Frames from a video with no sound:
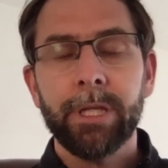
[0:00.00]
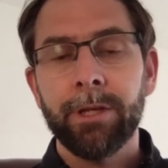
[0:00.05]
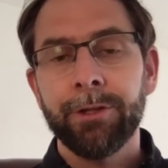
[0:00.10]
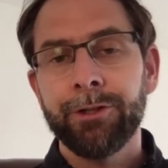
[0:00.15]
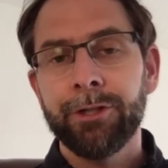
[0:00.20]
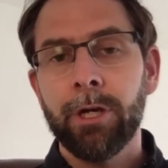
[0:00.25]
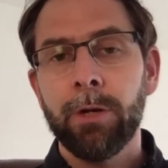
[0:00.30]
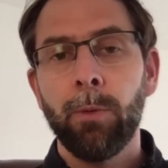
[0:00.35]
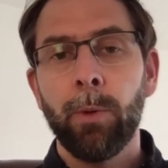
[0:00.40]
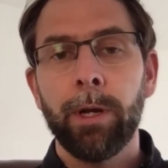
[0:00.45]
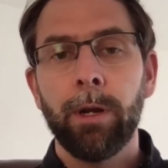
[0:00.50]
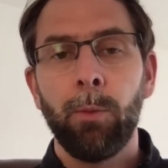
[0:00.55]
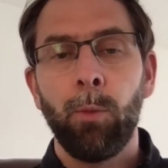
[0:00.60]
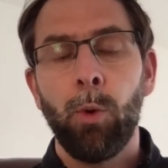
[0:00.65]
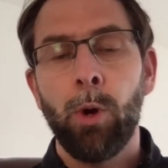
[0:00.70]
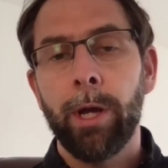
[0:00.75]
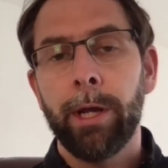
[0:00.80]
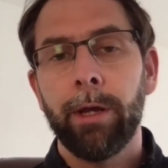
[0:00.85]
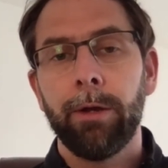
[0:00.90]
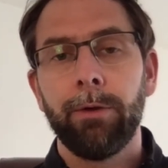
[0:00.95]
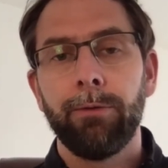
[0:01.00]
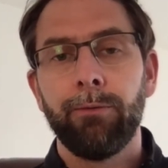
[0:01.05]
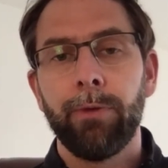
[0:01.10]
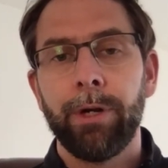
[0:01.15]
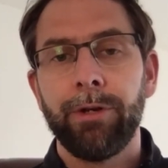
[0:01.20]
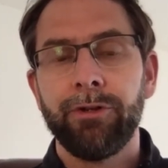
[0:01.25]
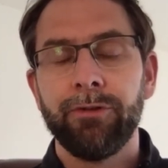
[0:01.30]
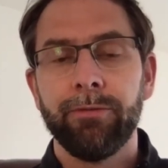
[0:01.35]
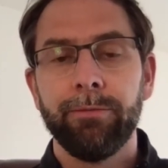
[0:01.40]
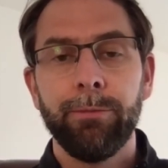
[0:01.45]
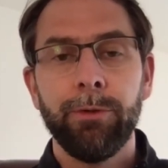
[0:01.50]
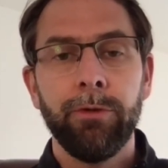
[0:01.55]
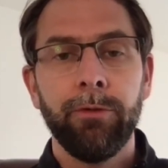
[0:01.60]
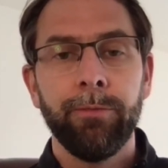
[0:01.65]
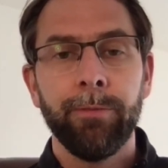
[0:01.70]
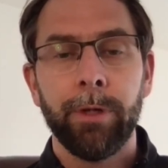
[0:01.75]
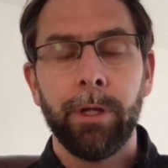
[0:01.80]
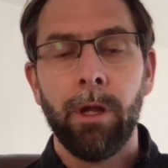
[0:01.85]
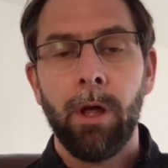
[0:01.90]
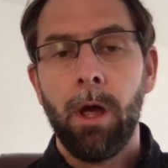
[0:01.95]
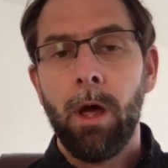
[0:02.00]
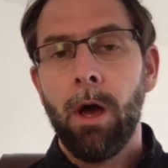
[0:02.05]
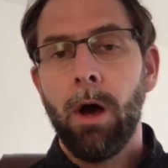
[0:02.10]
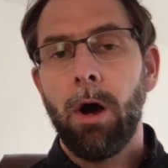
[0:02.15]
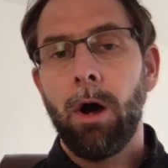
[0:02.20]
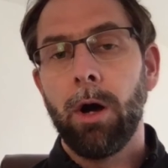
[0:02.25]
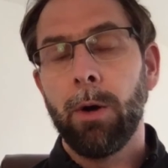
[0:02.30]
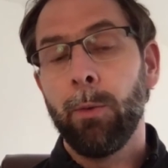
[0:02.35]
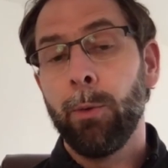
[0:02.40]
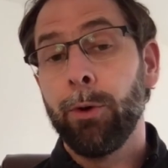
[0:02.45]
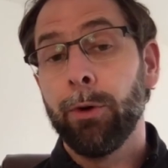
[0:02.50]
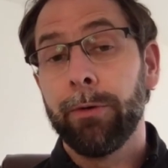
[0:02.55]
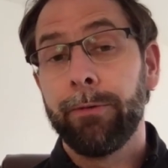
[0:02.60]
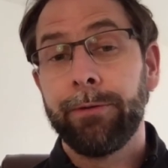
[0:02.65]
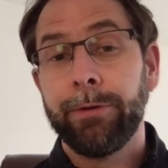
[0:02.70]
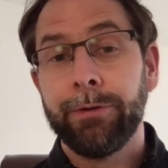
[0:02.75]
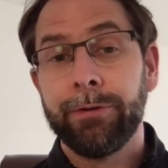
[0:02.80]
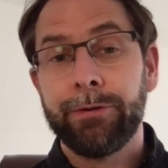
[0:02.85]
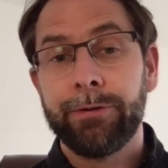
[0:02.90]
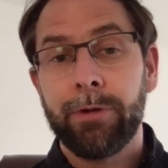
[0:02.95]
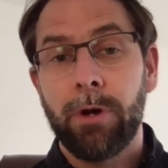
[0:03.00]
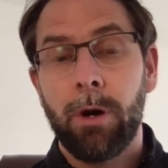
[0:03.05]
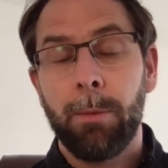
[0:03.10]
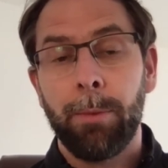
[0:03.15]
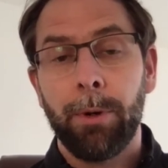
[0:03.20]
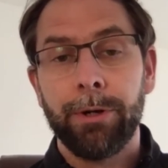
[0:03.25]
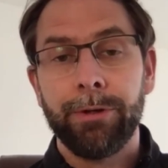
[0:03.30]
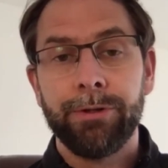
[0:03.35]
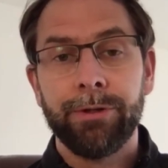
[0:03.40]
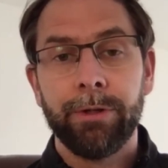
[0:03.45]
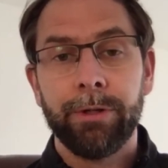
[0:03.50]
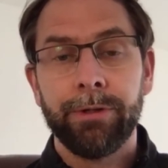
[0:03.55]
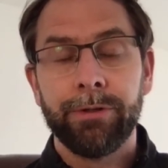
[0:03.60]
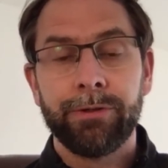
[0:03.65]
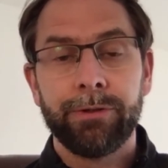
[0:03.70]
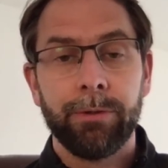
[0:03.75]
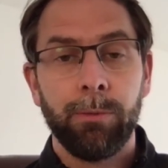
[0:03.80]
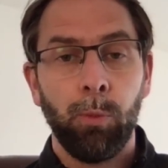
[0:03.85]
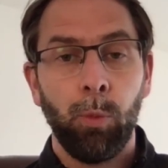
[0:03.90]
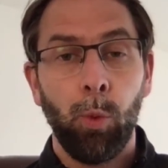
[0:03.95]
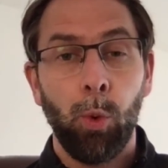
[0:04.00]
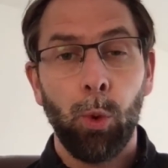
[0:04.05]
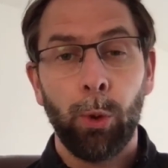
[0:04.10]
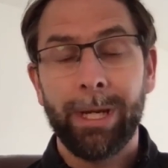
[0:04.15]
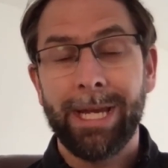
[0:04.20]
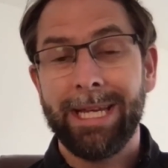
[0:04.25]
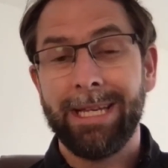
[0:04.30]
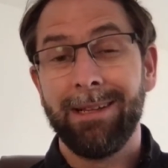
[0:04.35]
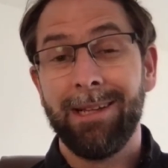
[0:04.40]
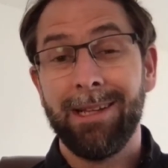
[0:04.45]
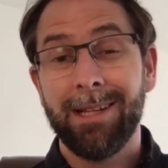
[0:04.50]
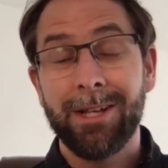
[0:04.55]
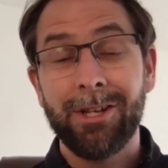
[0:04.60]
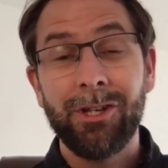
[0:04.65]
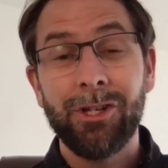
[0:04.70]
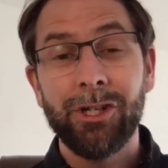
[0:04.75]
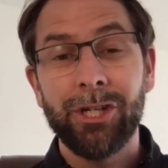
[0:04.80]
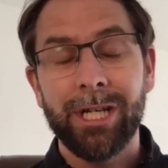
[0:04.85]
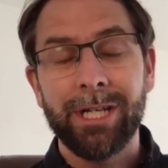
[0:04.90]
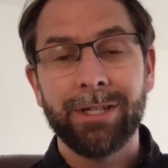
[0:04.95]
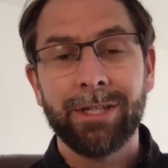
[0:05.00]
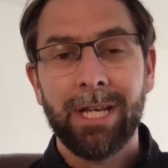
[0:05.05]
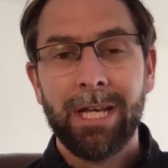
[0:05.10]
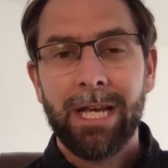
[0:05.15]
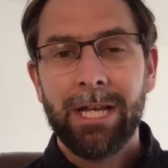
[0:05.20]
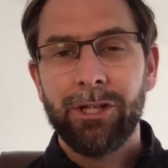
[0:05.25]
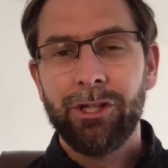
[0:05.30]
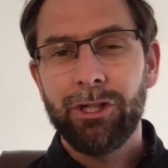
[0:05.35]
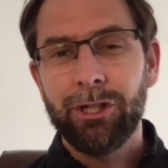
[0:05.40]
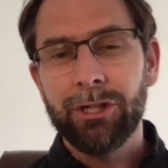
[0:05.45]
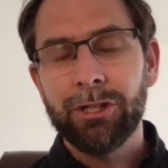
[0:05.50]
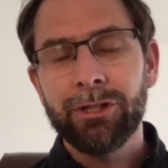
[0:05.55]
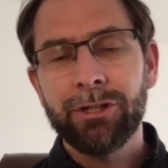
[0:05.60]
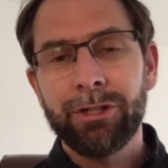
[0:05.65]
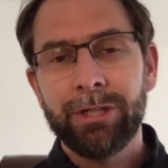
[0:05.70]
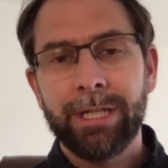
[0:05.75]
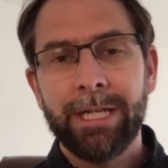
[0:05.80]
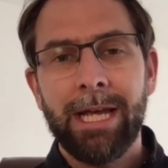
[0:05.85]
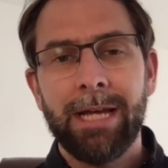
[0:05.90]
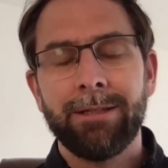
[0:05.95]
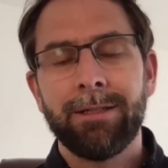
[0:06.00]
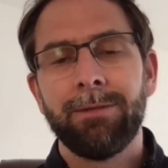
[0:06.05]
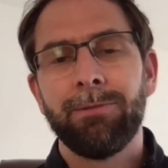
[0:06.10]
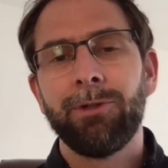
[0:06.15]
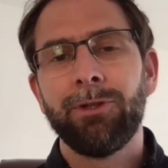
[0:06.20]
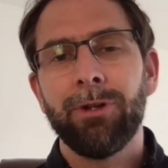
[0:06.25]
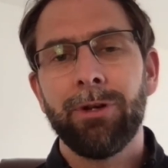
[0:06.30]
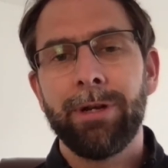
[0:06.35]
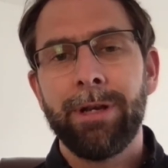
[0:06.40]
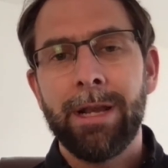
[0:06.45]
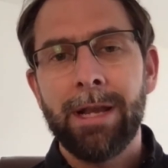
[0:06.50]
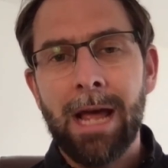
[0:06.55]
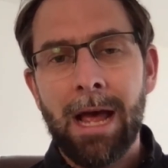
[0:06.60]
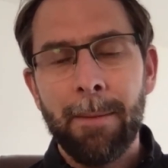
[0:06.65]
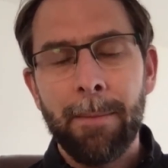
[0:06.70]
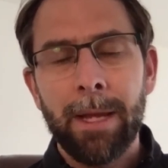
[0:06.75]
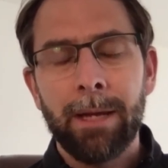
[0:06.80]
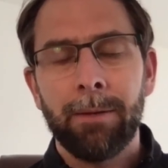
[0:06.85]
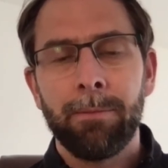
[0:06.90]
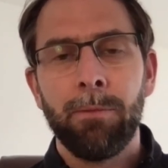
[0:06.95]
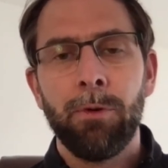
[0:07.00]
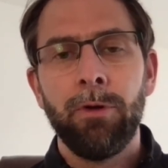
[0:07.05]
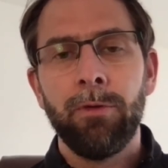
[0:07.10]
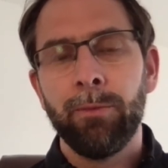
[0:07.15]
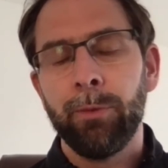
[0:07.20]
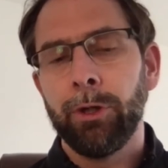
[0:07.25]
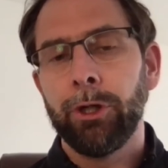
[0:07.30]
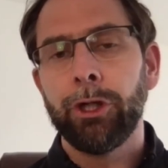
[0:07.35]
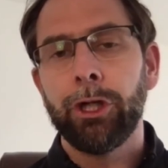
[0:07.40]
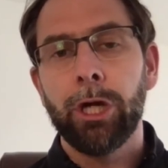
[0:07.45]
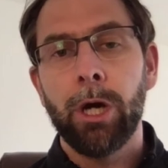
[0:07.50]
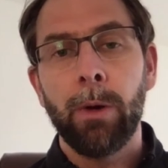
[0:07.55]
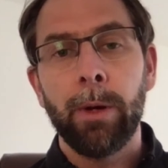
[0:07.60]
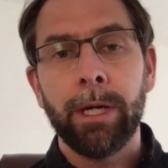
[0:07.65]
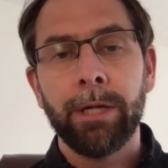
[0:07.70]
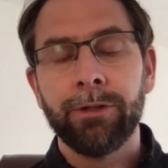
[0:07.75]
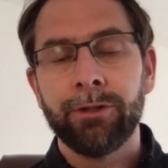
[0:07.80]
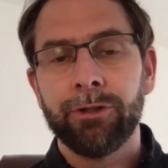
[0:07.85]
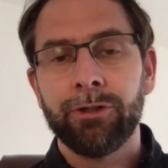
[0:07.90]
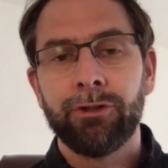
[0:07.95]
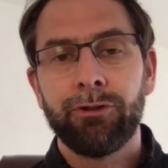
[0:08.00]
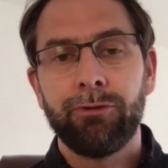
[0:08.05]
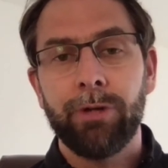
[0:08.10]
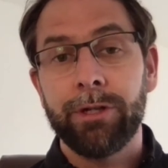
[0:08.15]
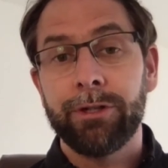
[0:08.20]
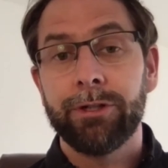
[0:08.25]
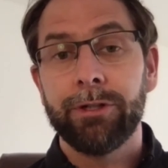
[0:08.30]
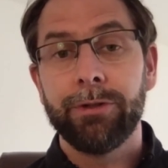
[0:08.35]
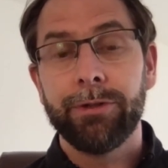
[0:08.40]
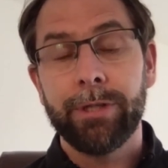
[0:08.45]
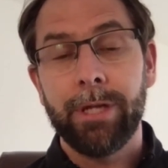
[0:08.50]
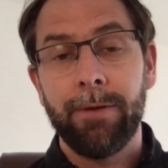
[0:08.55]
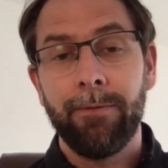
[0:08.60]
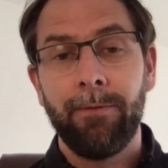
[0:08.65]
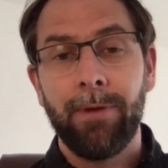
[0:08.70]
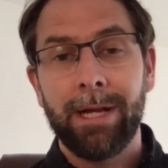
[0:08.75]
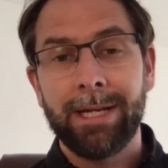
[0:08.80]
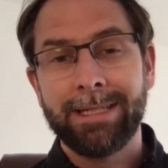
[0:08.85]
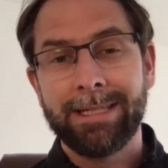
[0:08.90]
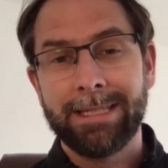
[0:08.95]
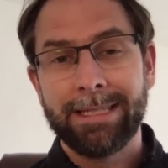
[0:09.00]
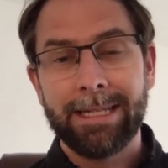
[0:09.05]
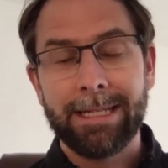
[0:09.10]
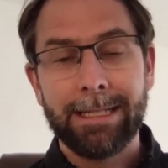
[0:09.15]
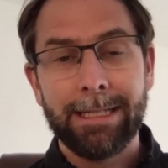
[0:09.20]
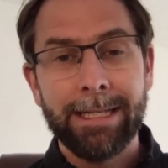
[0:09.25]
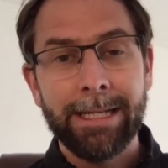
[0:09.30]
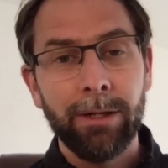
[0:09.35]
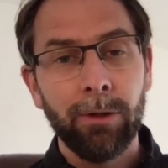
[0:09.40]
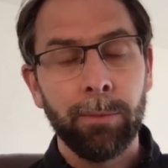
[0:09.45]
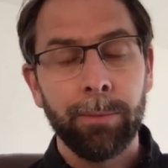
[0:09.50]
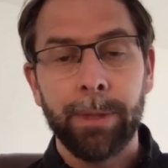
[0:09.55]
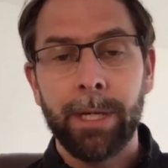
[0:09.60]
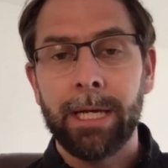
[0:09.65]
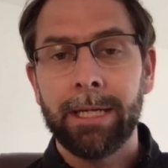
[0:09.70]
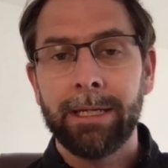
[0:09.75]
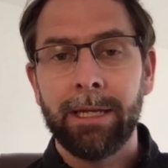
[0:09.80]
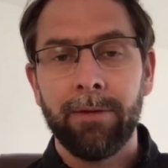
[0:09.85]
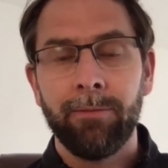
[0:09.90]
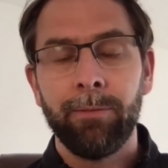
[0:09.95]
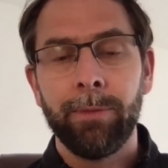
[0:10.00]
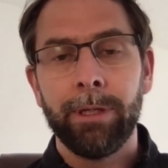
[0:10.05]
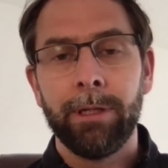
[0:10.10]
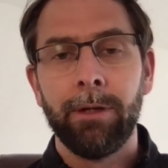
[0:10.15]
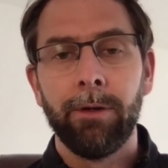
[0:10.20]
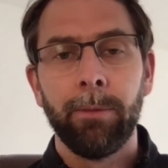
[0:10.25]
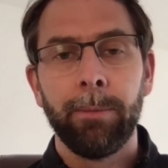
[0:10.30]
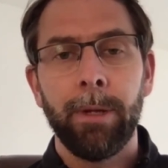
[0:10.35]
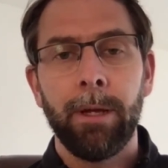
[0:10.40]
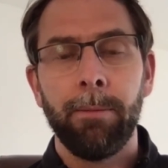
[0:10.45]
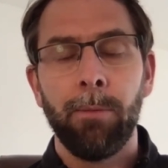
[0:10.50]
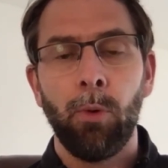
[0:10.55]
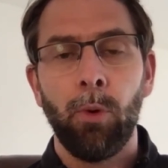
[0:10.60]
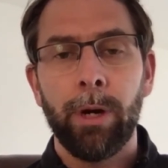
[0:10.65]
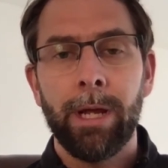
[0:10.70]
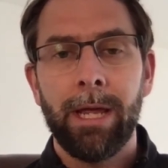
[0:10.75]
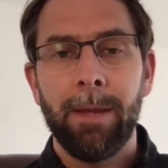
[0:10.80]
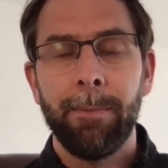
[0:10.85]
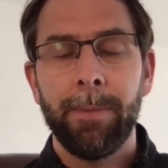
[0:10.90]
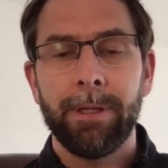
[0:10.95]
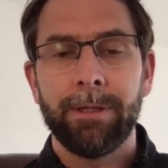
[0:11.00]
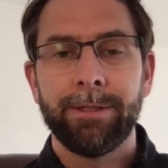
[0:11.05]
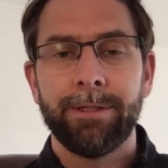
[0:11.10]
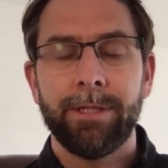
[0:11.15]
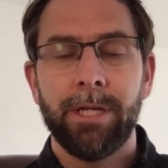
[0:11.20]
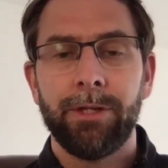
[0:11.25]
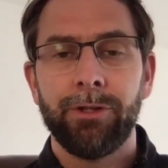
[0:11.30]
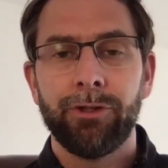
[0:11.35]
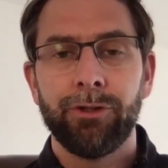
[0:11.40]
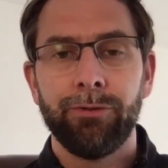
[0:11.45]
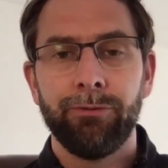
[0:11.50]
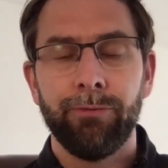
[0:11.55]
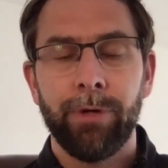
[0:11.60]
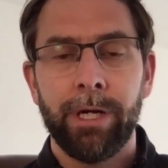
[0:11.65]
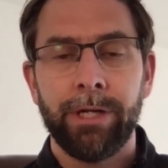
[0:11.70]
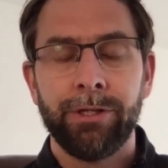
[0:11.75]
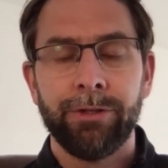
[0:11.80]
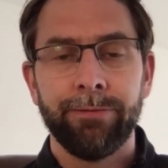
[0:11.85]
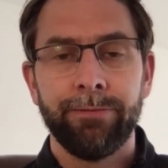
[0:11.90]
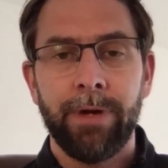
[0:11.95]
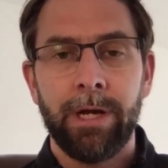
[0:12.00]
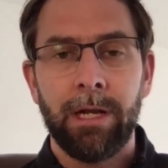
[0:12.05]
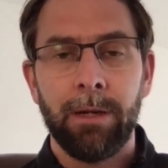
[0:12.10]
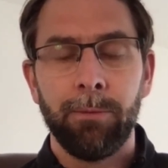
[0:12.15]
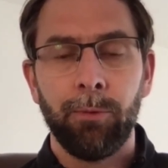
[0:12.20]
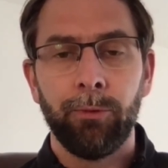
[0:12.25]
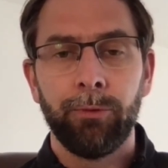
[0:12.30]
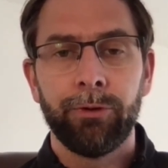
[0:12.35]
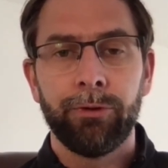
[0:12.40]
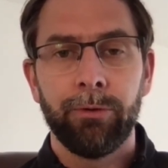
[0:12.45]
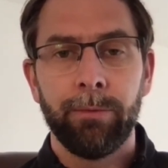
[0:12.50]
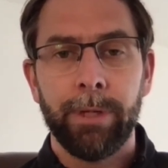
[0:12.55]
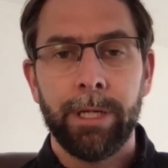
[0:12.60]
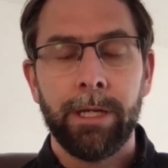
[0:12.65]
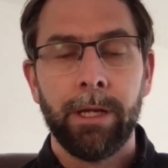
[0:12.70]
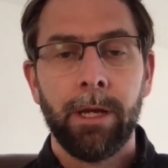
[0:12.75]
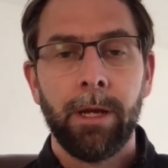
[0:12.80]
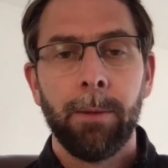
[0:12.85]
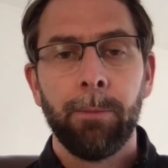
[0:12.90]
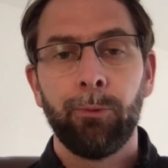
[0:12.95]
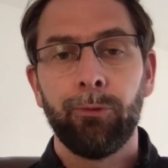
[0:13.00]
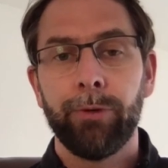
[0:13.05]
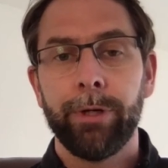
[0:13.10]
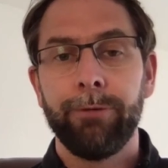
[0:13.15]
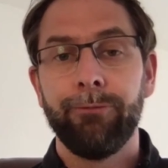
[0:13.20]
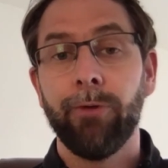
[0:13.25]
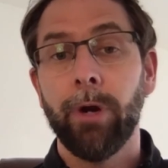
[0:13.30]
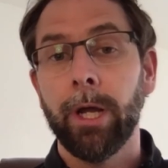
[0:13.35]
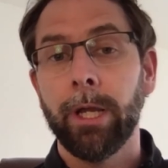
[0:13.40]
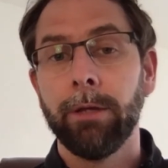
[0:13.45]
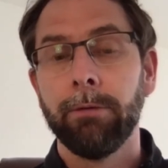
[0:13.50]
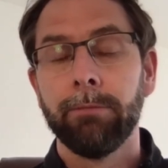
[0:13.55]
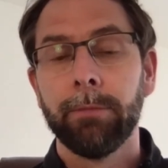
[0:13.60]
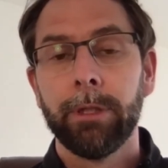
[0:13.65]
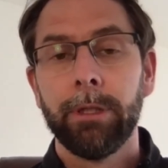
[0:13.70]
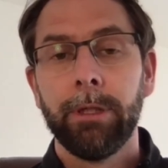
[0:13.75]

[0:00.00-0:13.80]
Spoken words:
So when I'm working on range of movement, I would often start by doing some walking lunges just to get some dynamic movement going to stretch those hip flexors a little bit, give me a little bit more hip extension range available to me pre-run.